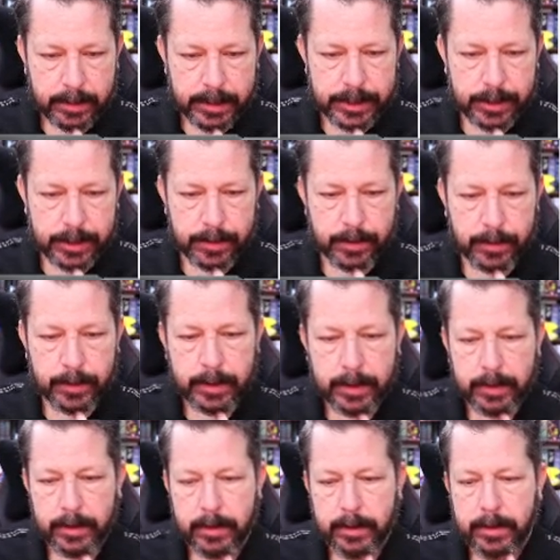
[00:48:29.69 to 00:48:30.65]
So
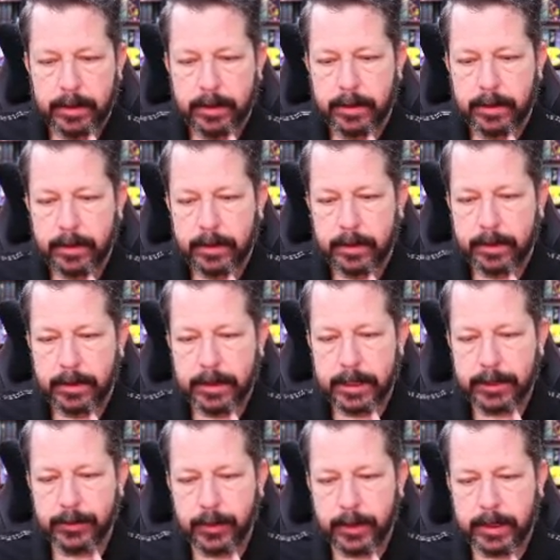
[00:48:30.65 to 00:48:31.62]

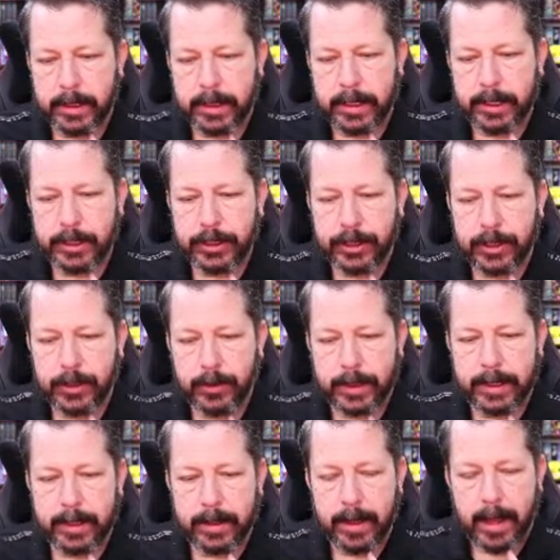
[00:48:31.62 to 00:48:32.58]
this one is
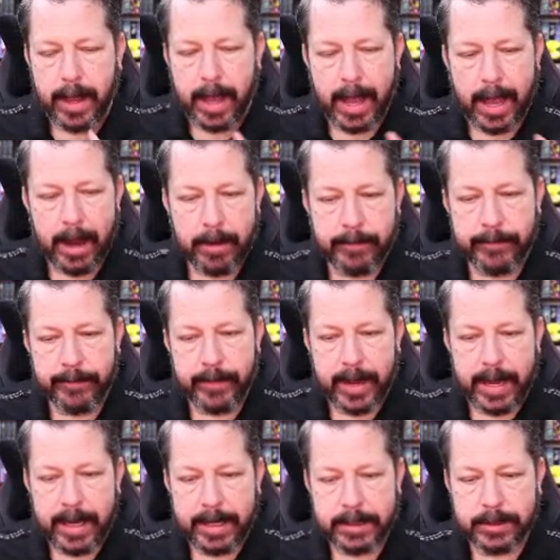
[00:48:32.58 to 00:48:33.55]
showing how
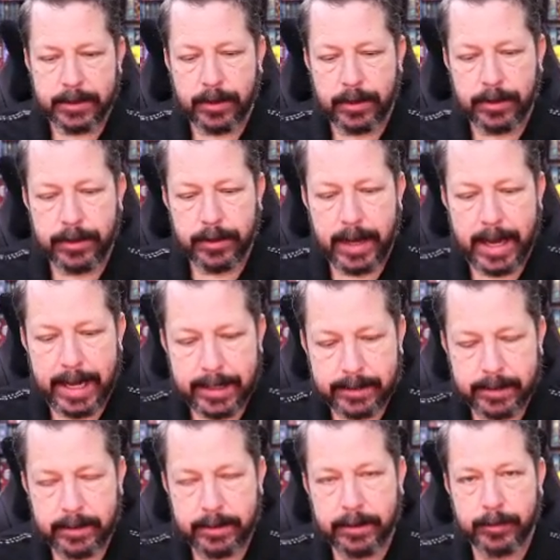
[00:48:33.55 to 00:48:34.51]
fast are you
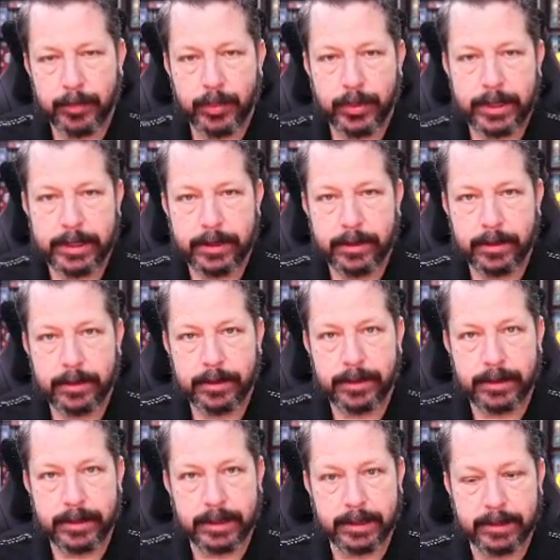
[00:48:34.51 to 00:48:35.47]
asking the printer
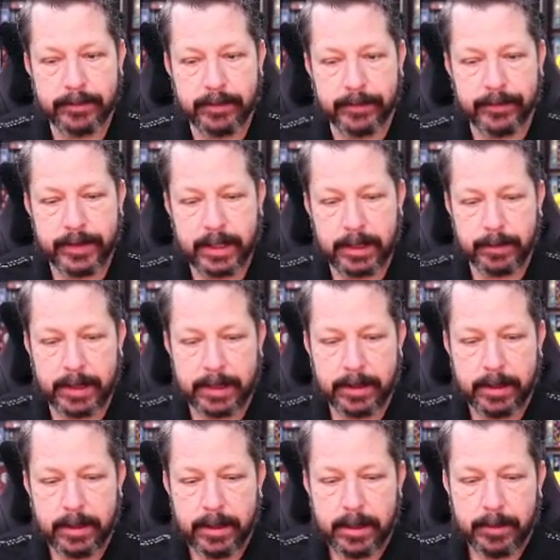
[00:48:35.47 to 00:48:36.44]
to deliver filament,
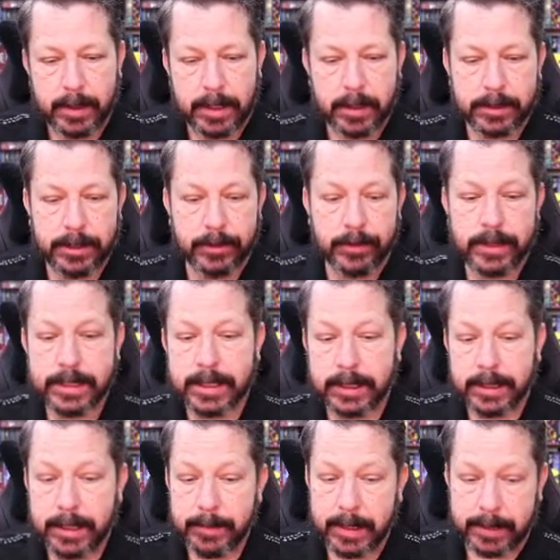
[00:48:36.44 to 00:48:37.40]
because there is a
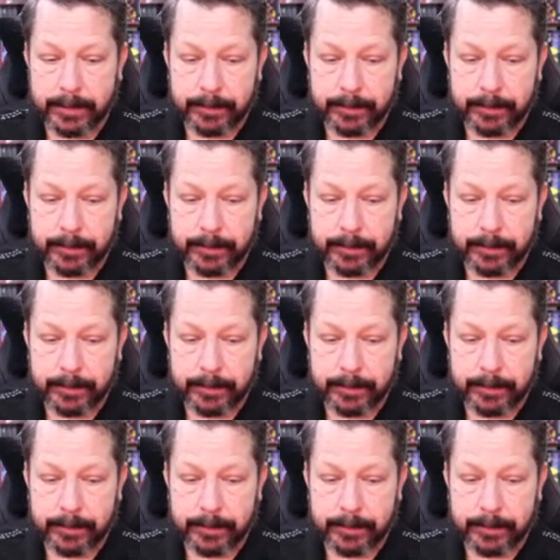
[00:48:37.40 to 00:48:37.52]
limit.